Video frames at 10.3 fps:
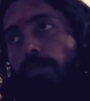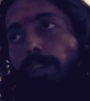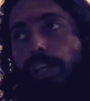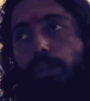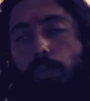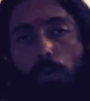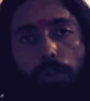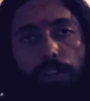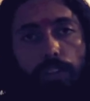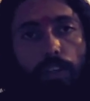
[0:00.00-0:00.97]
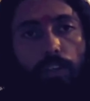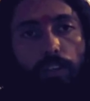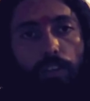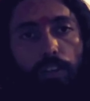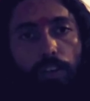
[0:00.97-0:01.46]
they used
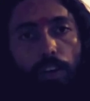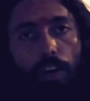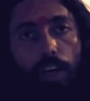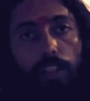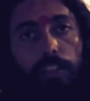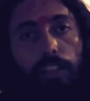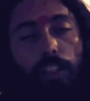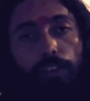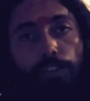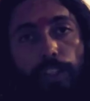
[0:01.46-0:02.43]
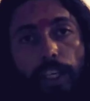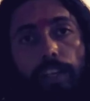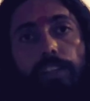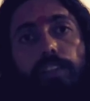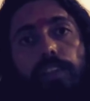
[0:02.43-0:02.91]
a
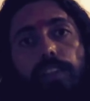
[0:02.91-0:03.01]
significant